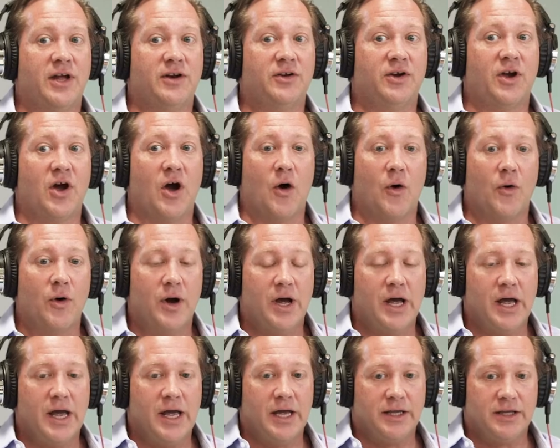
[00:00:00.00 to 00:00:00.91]
then go,
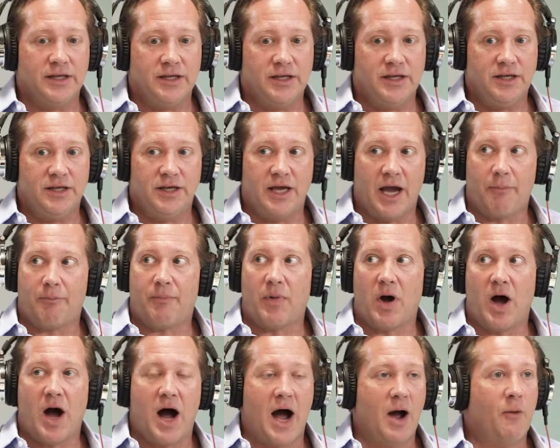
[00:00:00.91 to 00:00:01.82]
"Yep,
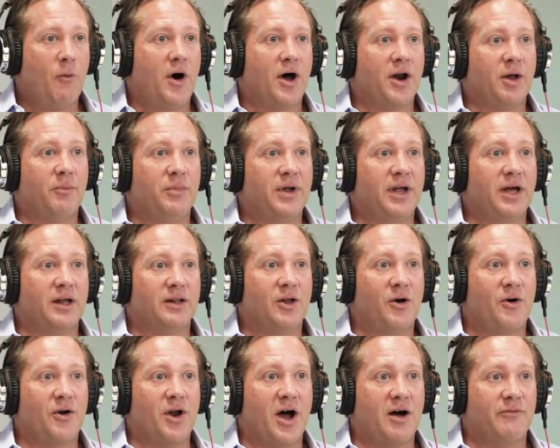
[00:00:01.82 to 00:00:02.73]
I want to be a
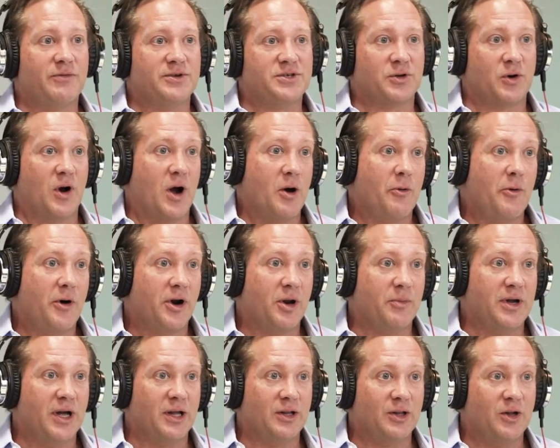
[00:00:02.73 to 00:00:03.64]
loan officer. I want to
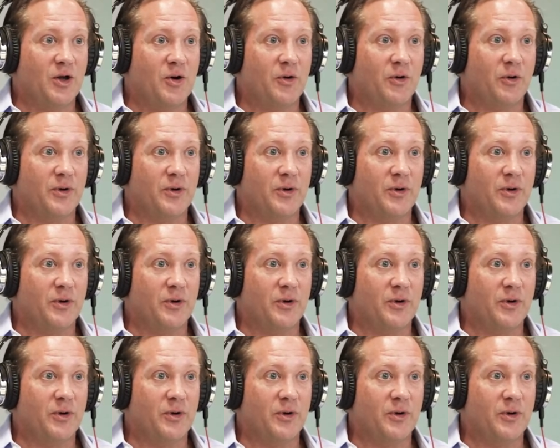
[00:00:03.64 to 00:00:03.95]
be a loan